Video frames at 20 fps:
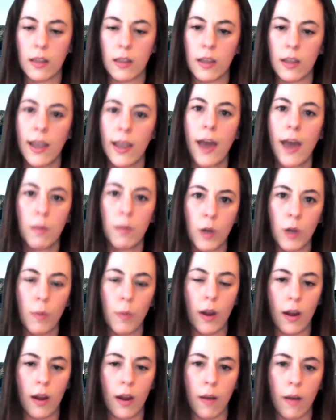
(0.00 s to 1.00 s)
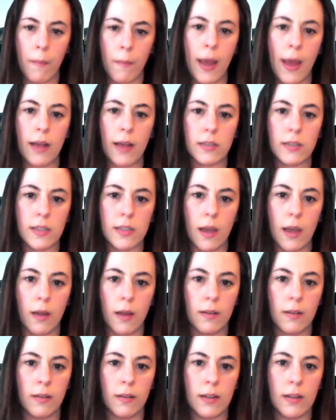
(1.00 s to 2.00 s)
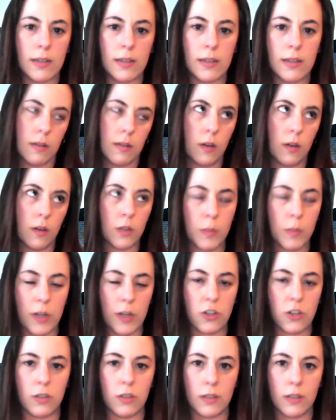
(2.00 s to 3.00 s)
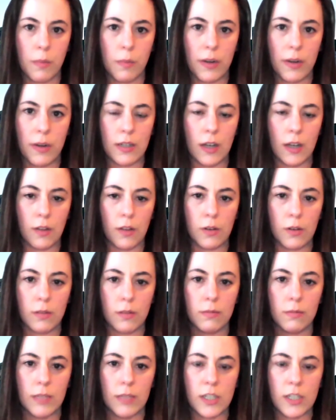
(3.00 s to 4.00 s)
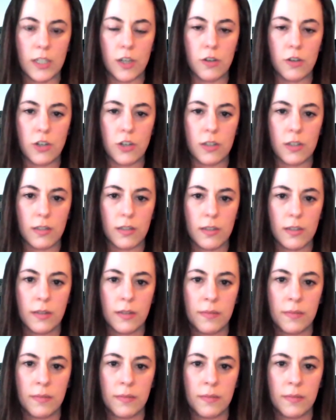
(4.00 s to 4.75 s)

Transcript: the Academy Herbarium has that is a little special compared to other institutions?